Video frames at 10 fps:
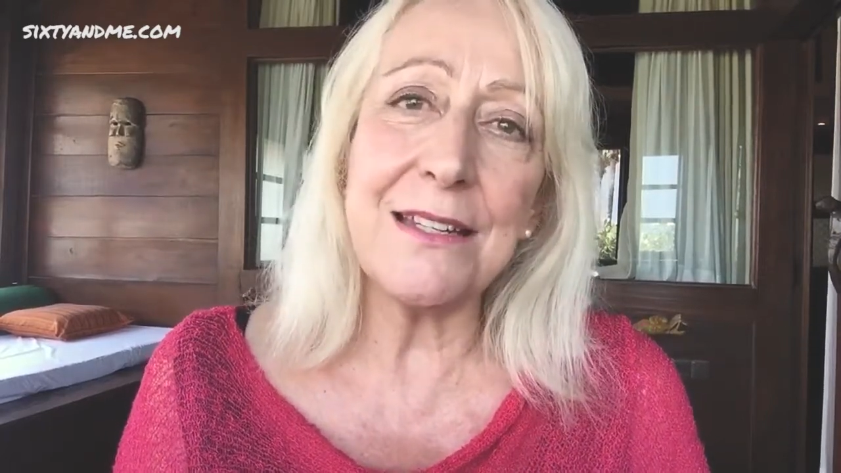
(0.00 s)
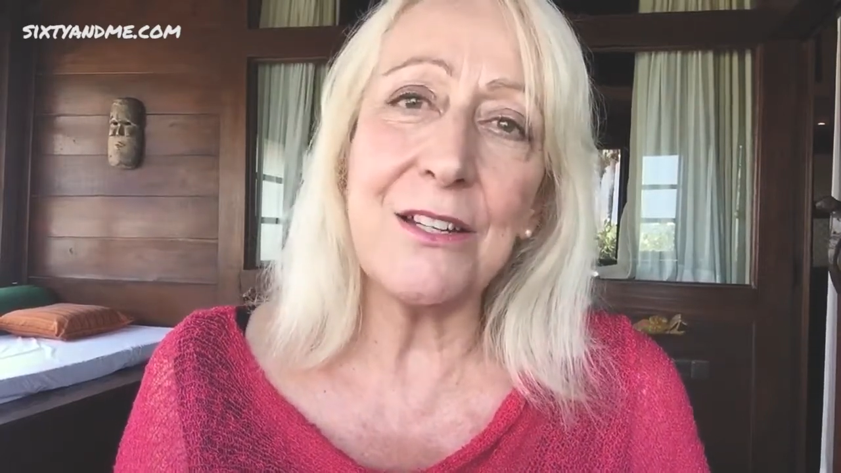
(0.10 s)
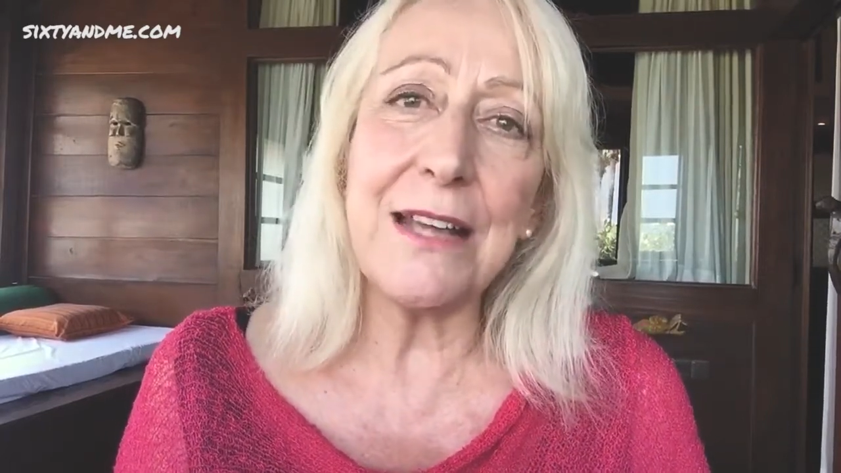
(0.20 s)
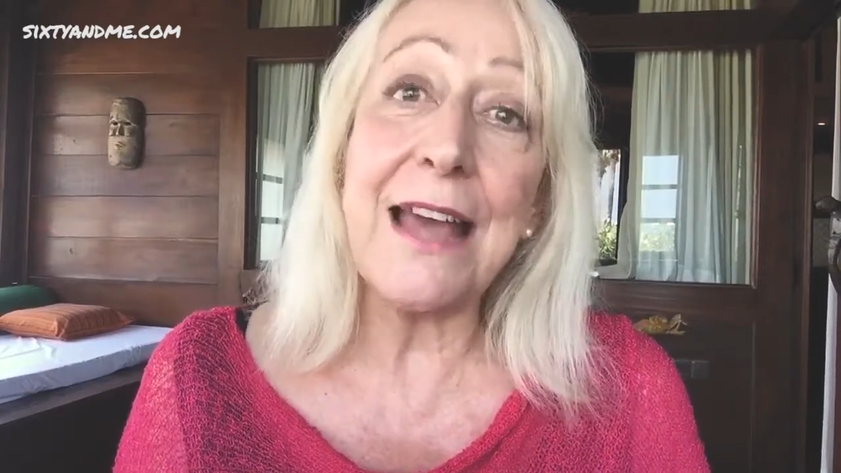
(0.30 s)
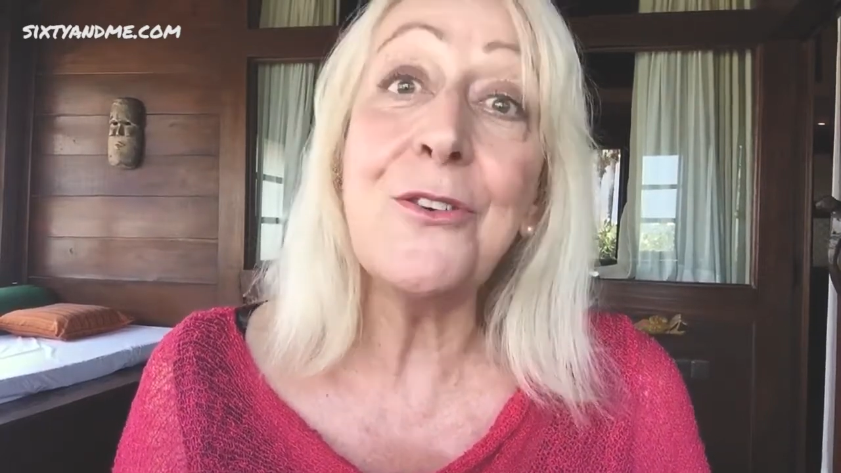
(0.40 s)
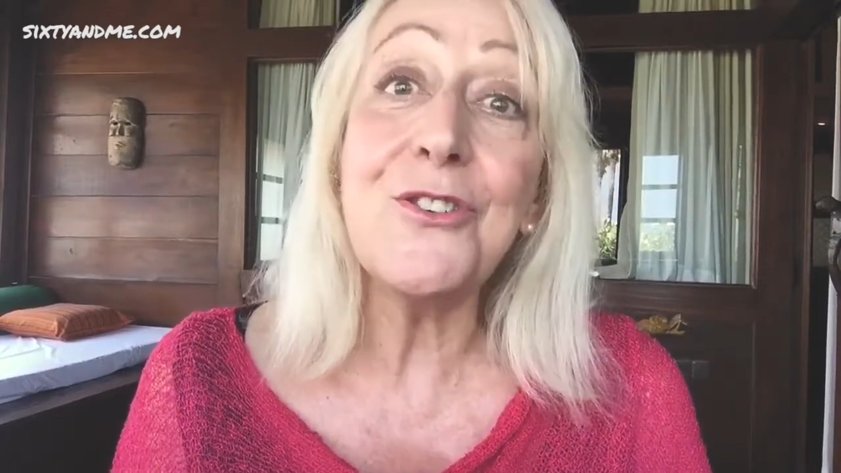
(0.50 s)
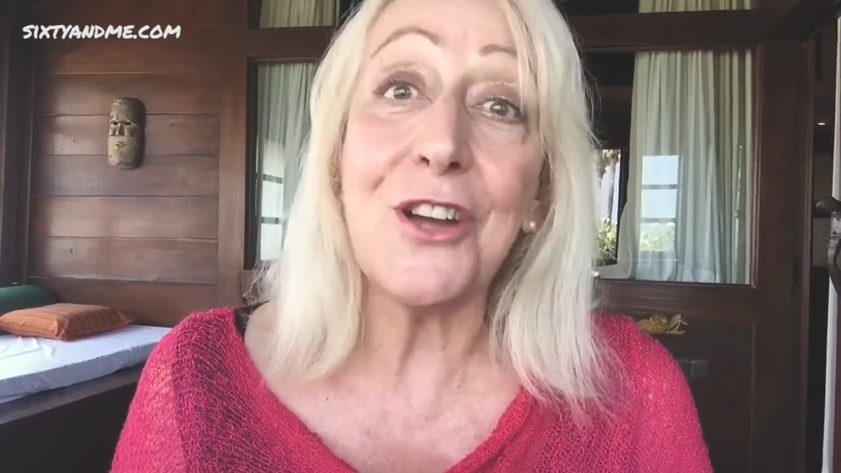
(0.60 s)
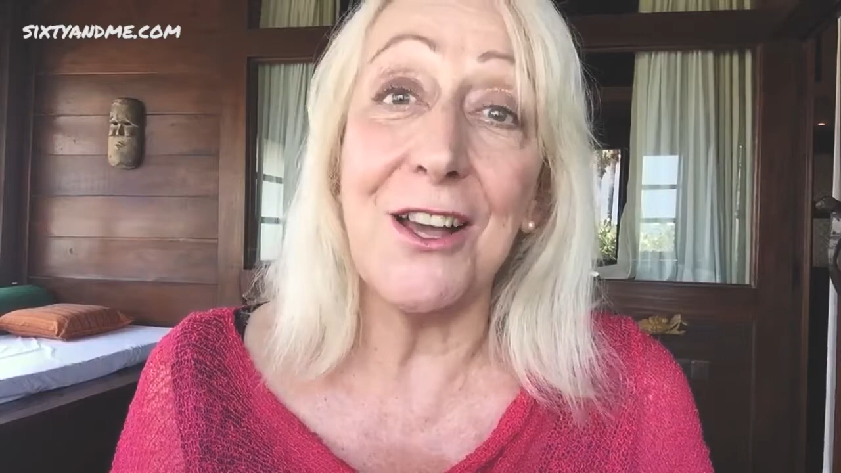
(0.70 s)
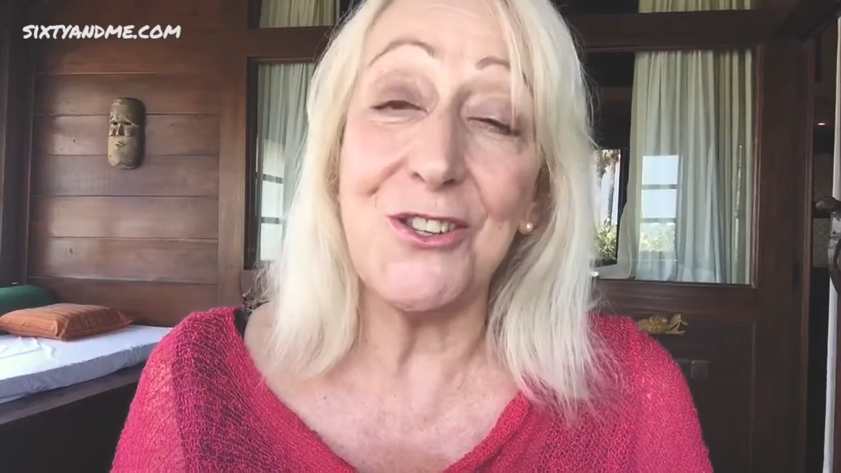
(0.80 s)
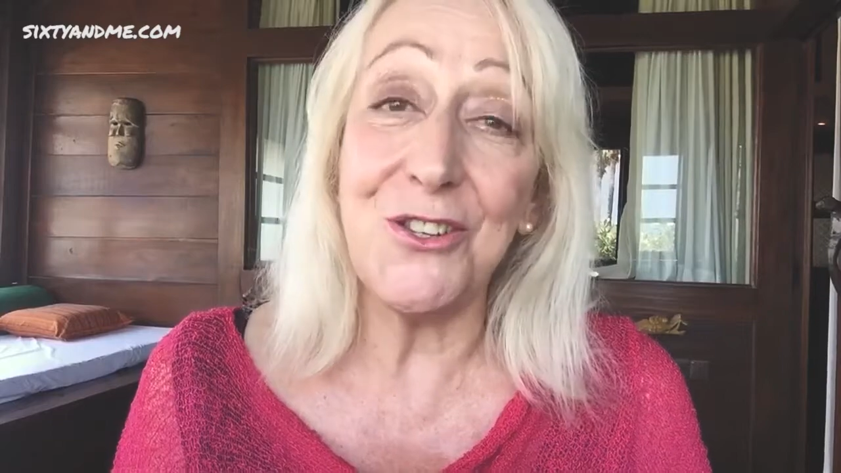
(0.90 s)
to
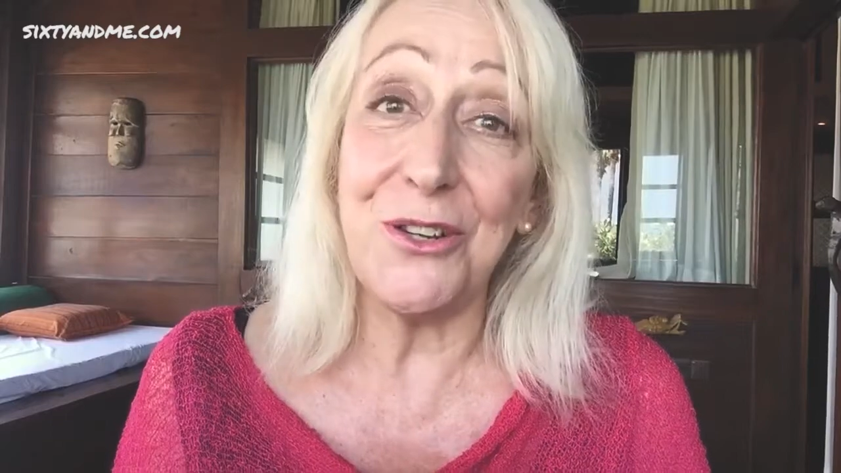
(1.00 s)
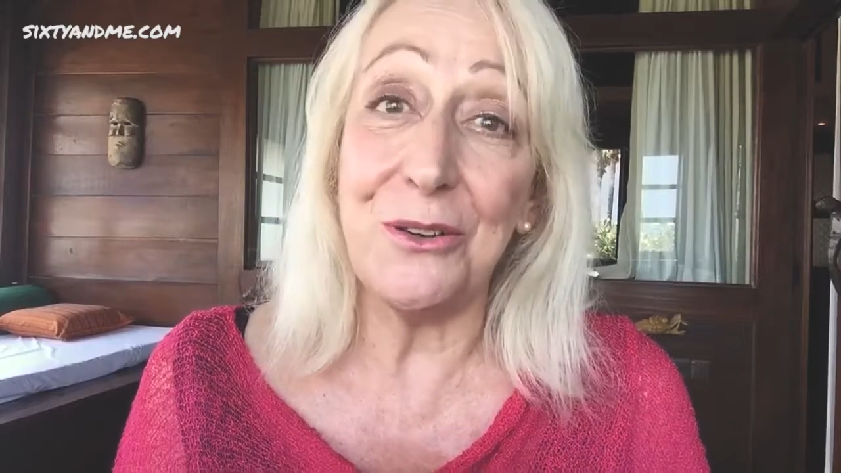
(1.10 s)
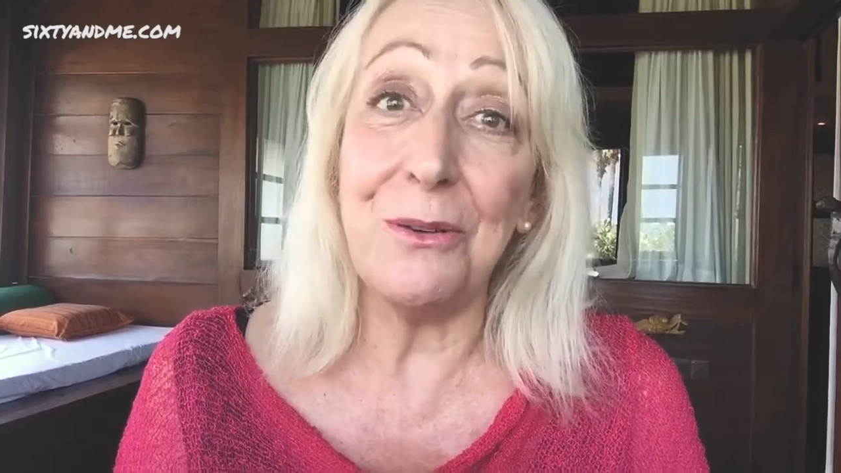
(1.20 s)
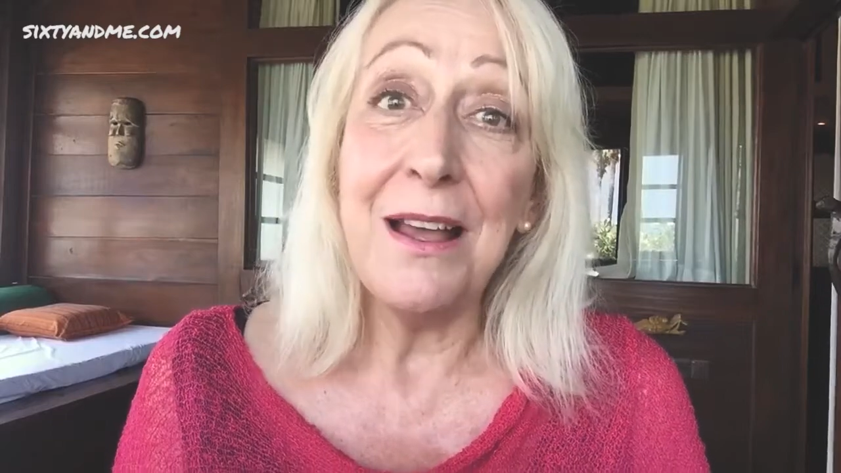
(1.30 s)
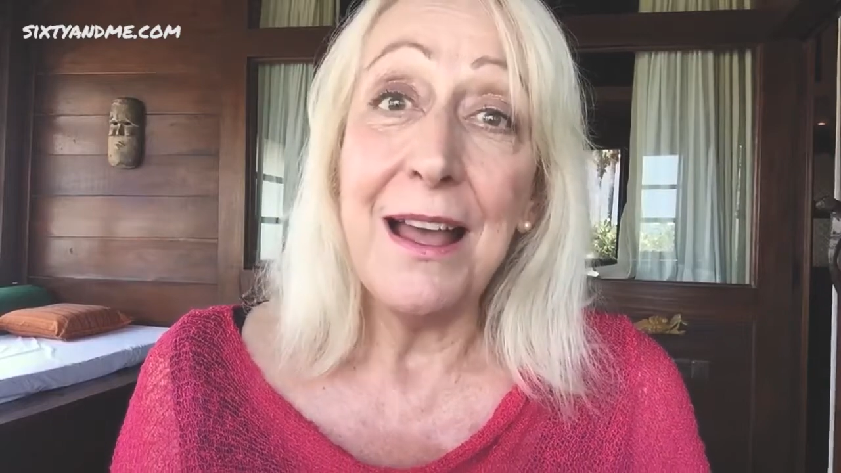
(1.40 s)
energize you